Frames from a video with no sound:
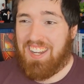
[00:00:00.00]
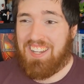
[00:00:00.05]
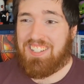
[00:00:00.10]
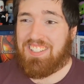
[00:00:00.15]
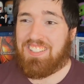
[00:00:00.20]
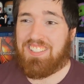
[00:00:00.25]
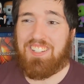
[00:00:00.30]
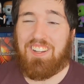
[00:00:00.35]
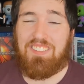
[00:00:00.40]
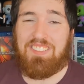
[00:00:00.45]

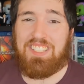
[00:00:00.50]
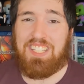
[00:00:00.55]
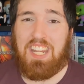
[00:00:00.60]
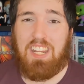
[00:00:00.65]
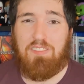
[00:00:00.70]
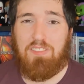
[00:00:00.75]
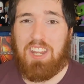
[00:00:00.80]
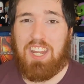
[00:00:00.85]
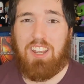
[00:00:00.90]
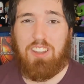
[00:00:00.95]
It's just on
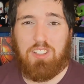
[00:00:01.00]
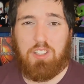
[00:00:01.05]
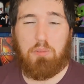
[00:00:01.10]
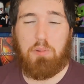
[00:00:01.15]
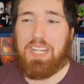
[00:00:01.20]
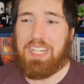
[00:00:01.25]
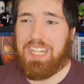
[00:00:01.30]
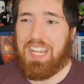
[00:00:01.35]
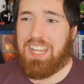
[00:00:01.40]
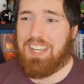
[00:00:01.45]
TV on the
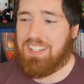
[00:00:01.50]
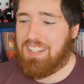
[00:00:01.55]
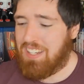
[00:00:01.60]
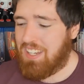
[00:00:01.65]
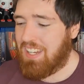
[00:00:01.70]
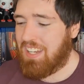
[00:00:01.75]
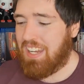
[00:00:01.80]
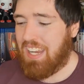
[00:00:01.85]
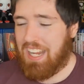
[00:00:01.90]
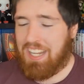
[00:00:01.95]
weekend,
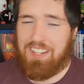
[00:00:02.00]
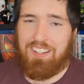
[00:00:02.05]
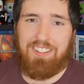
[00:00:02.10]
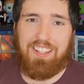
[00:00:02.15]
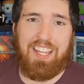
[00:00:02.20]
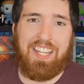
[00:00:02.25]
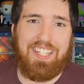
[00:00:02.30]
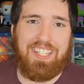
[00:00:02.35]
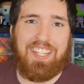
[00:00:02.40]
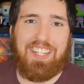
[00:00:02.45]
and you're
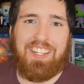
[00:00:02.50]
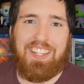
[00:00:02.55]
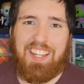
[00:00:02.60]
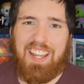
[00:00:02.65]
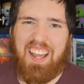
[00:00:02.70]
like,